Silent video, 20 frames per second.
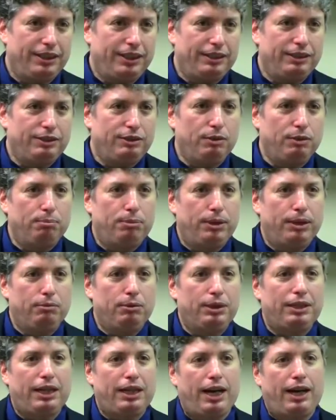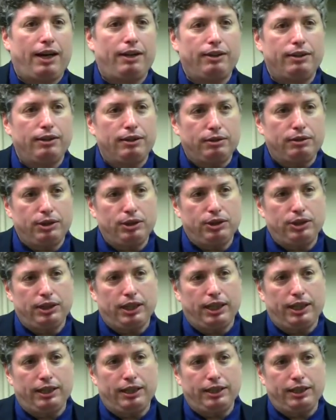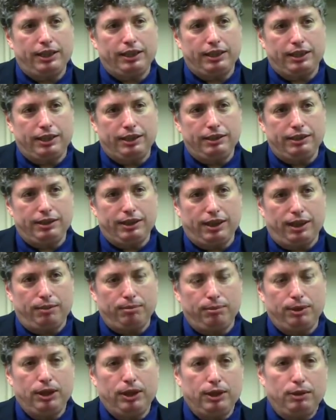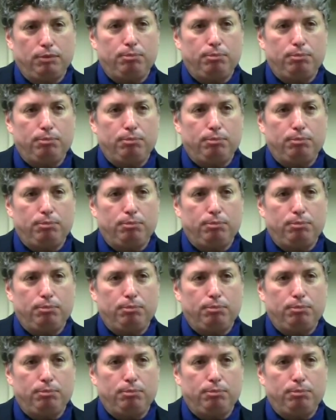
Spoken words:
And so, but without Christianity and Islam